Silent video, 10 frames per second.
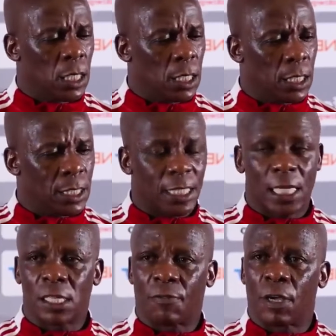They
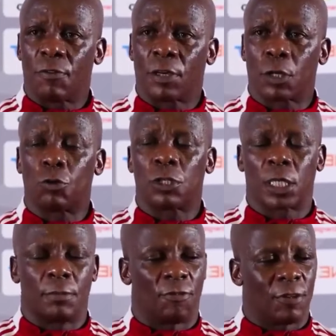just have a very good
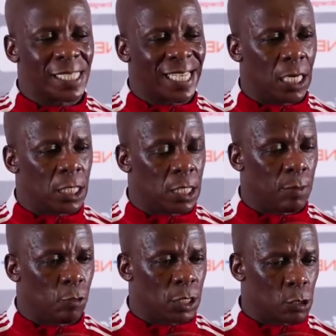team, physical
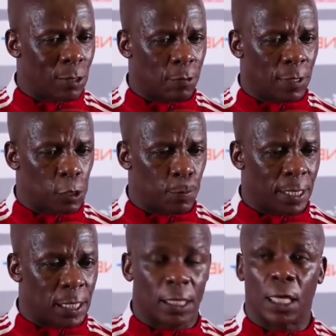team, which is what we
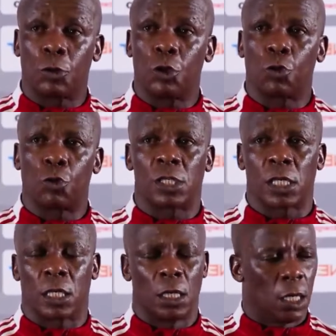expected, and you could
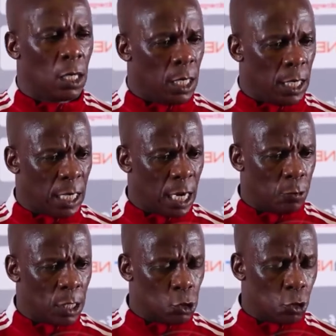see how
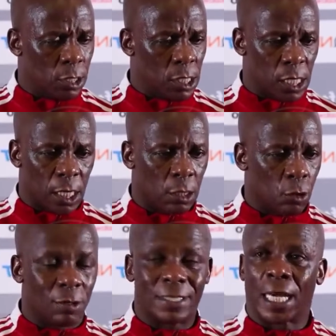they scored the second
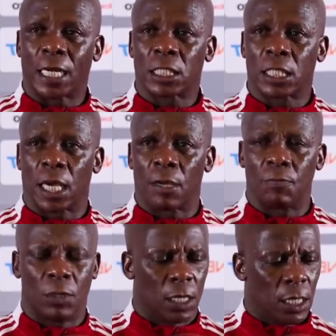goal, direct
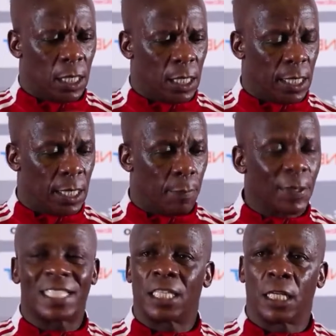game.
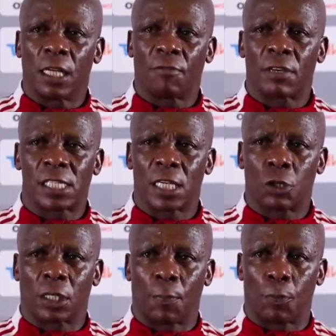But they never sat
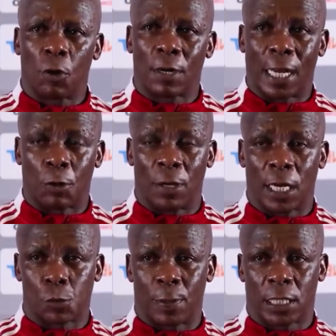on the block like we
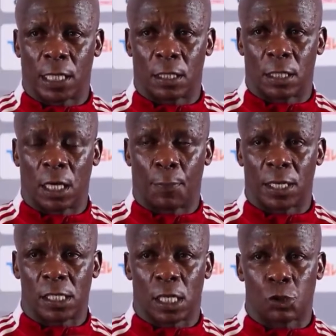expected. They
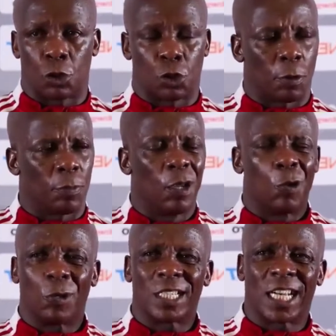pressed us on top,
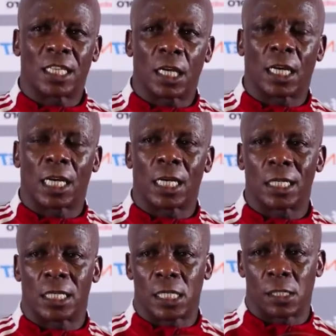which I think
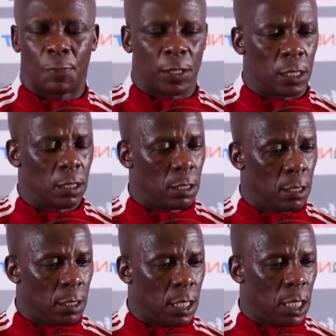rattled us a bit.
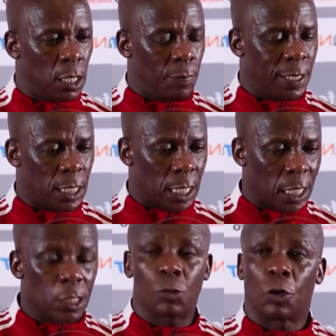But
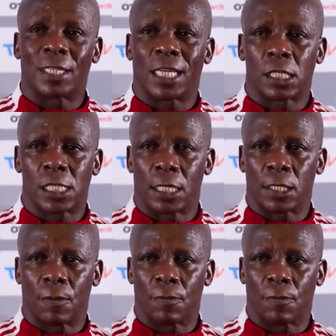at least we got the result.